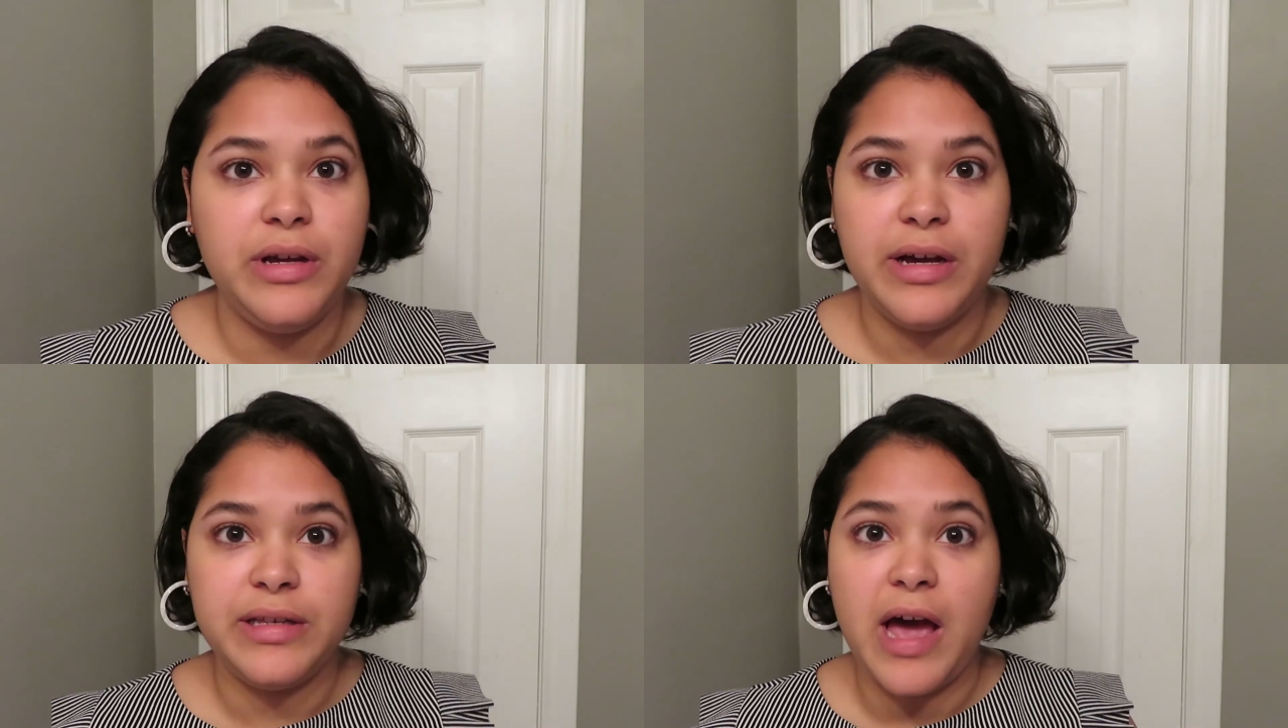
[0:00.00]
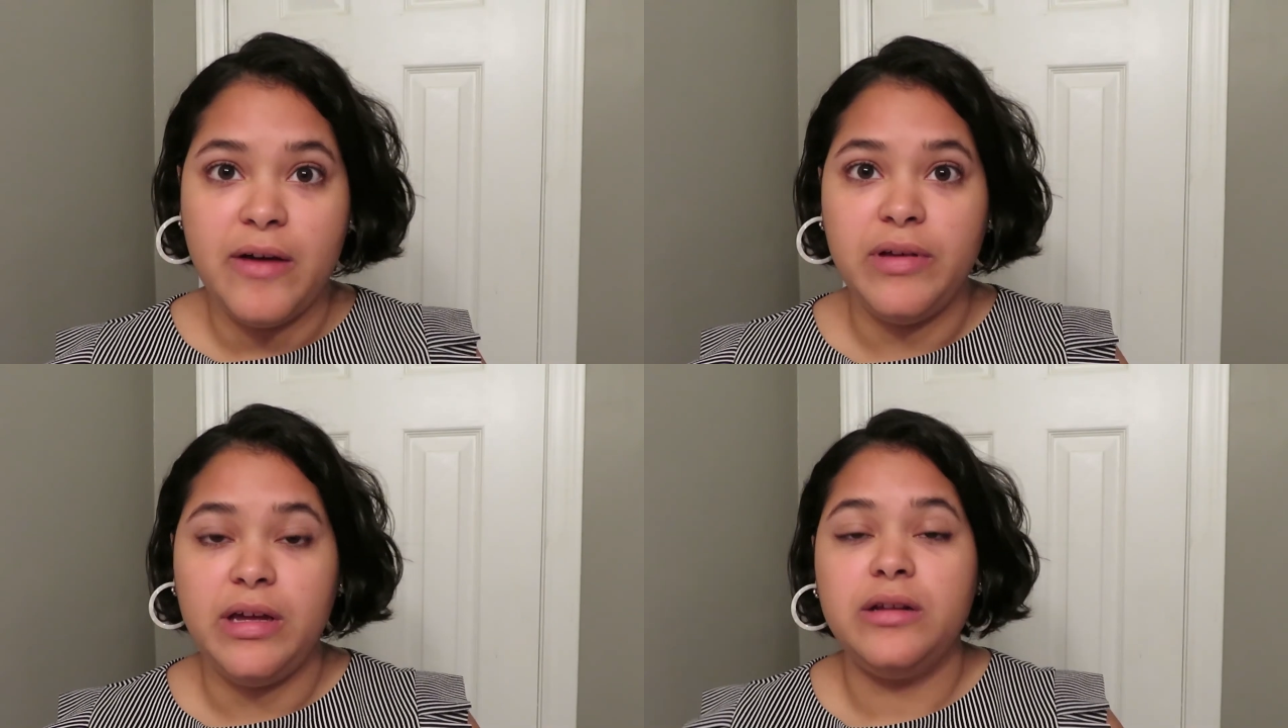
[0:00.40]
you guys
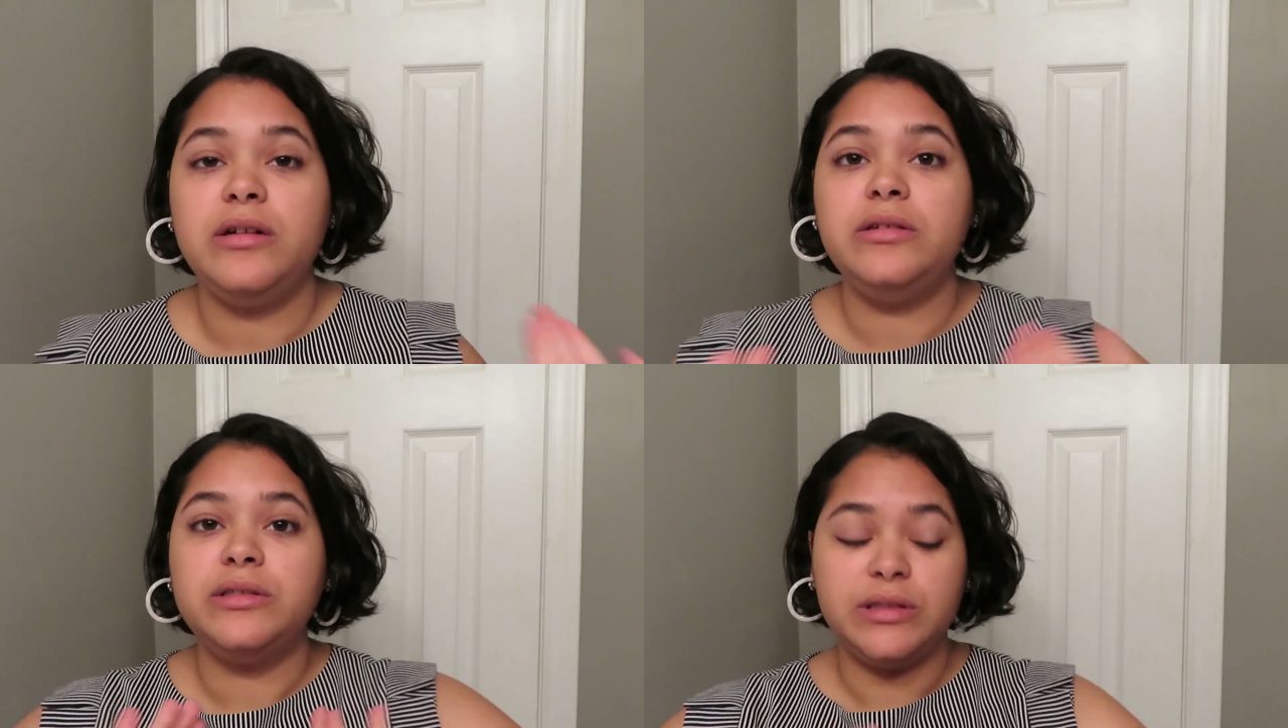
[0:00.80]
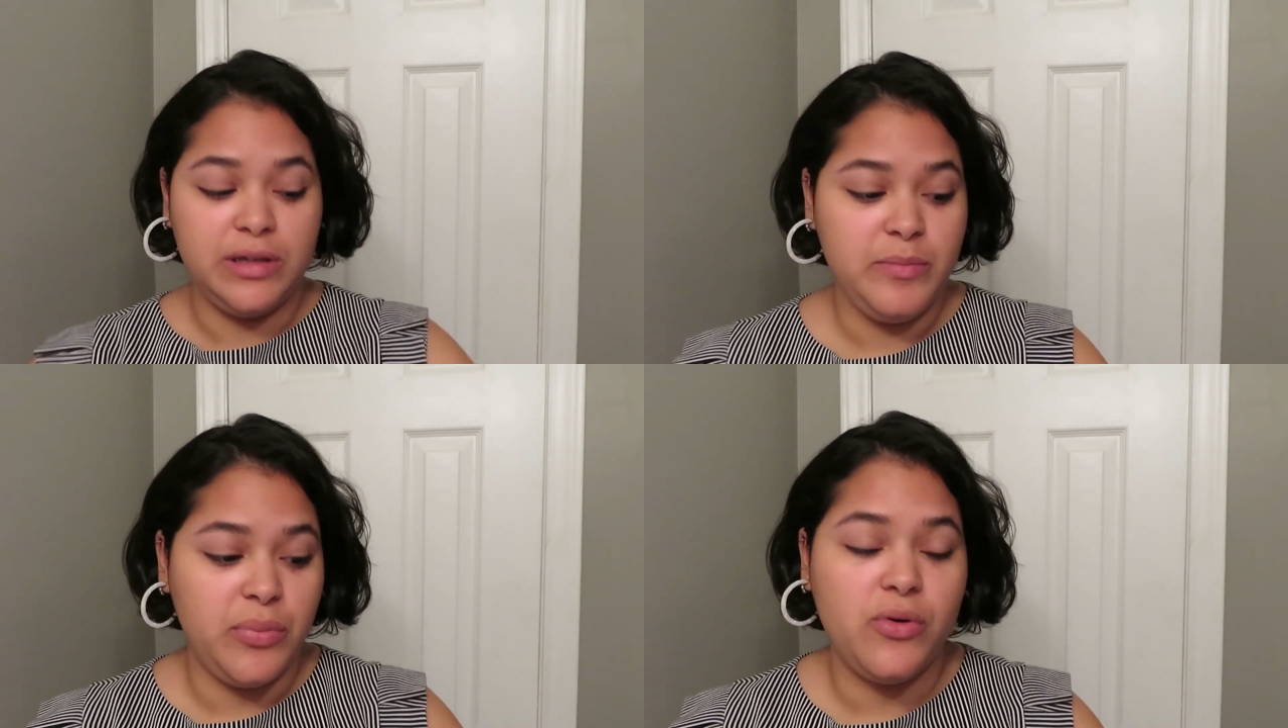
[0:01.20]
have it.
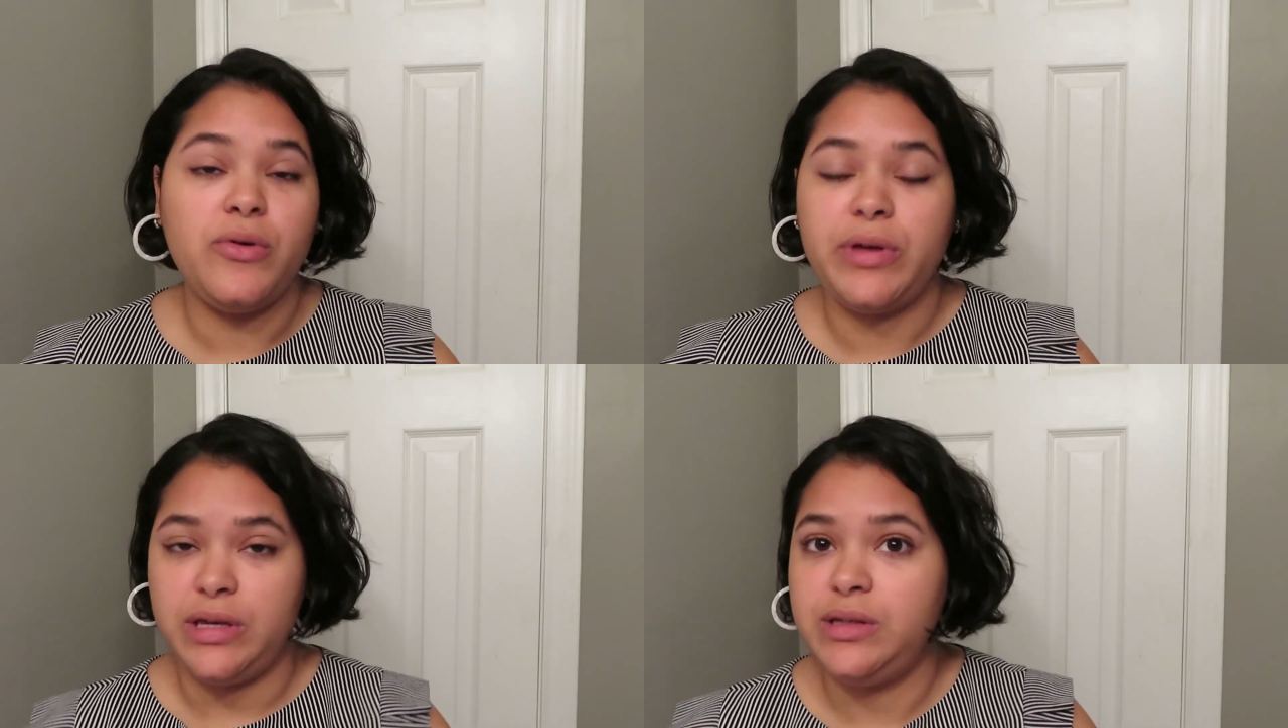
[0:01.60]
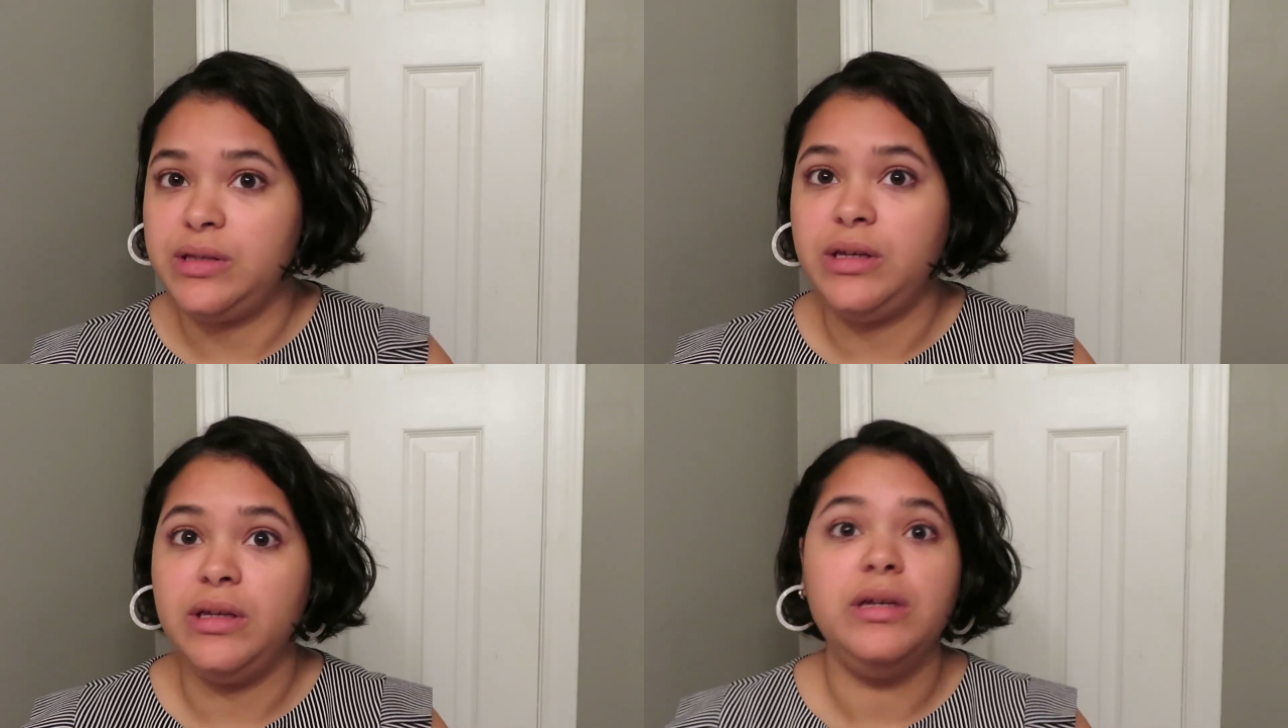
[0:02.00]
Simple,
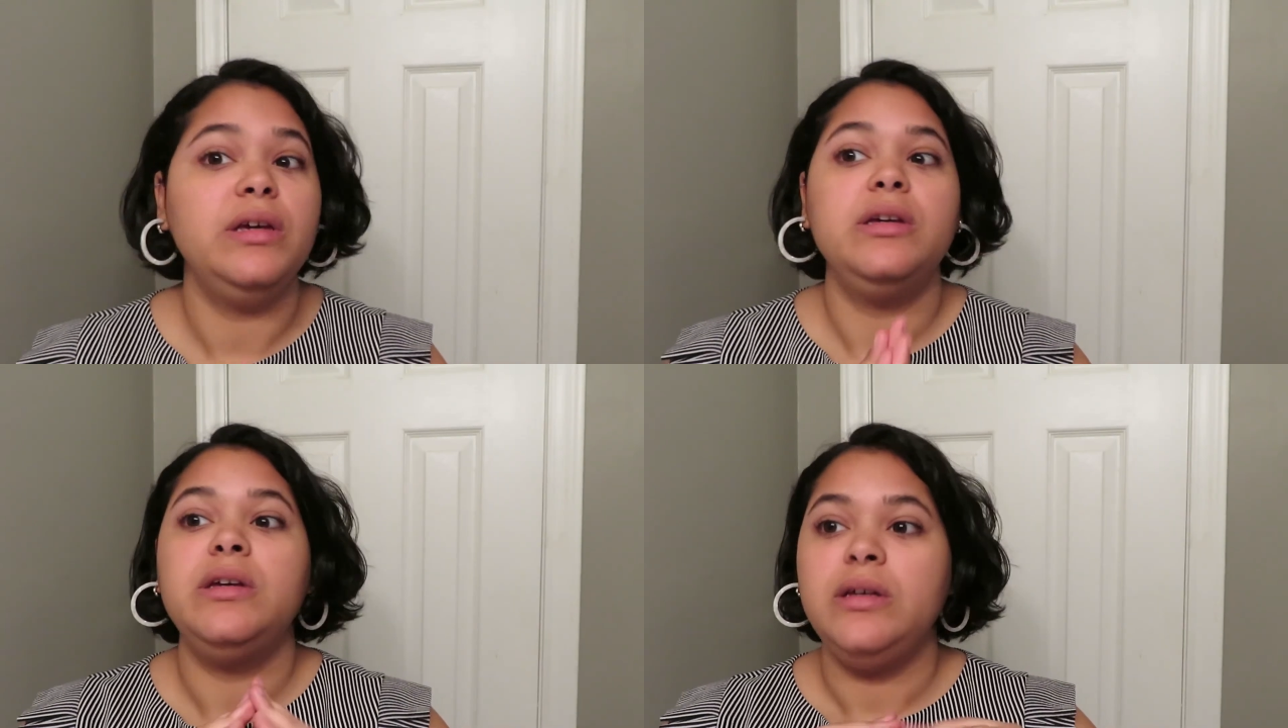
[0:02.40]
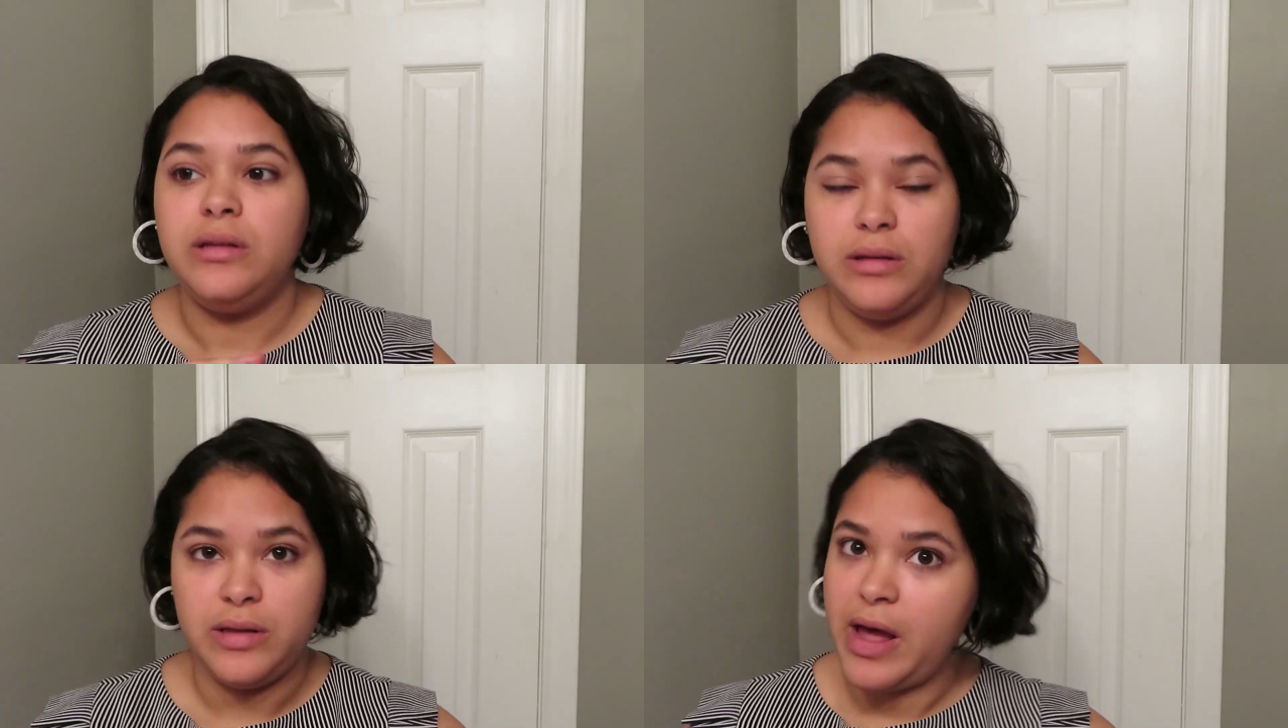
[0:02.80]
easy,
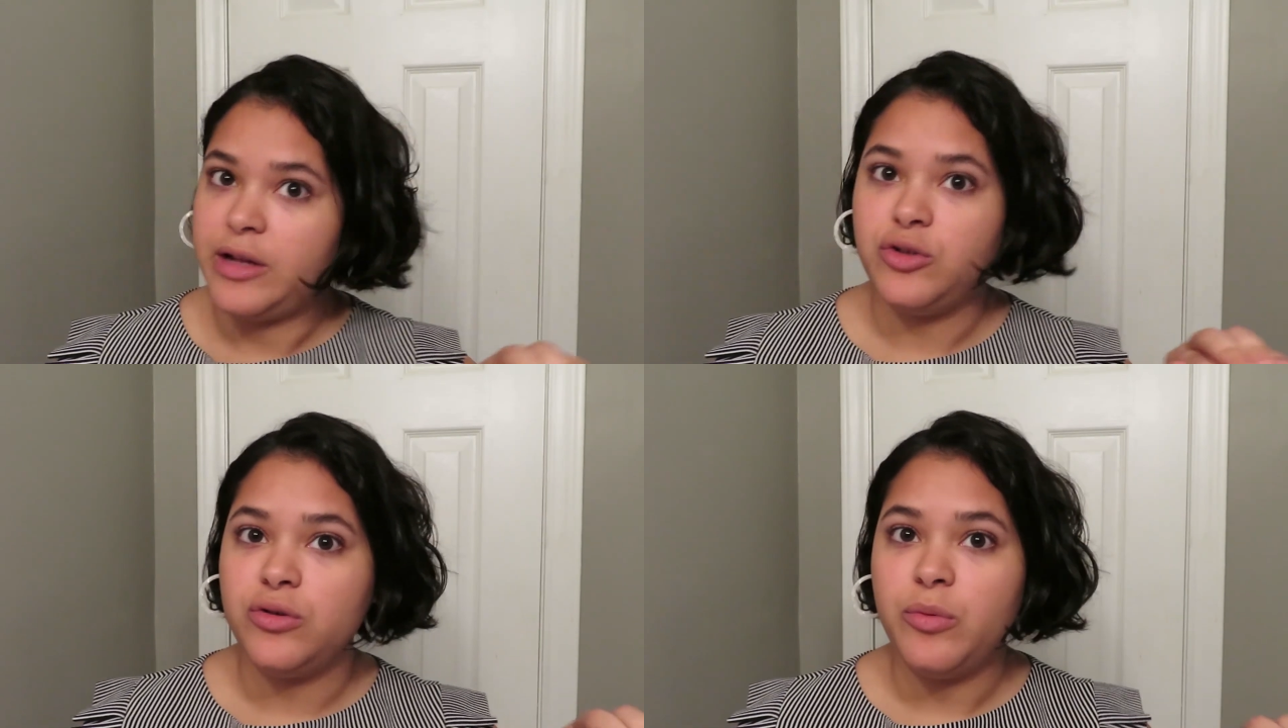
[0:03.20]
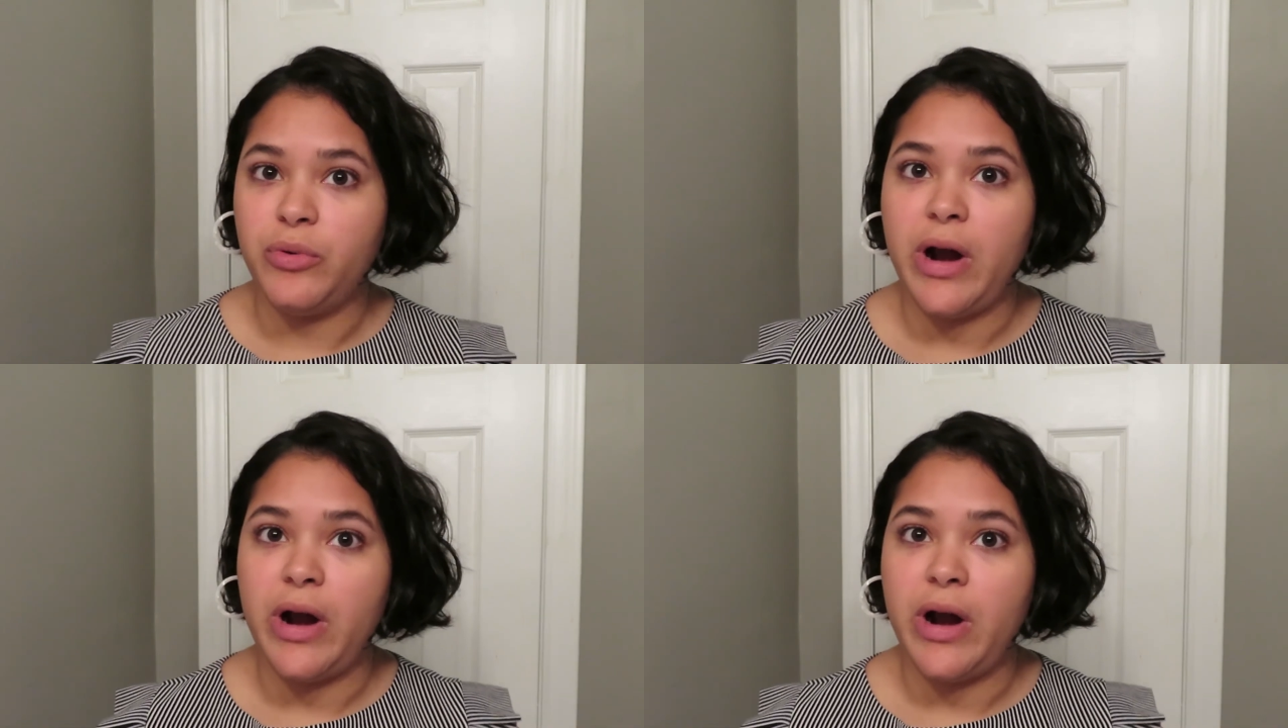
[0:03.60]
natural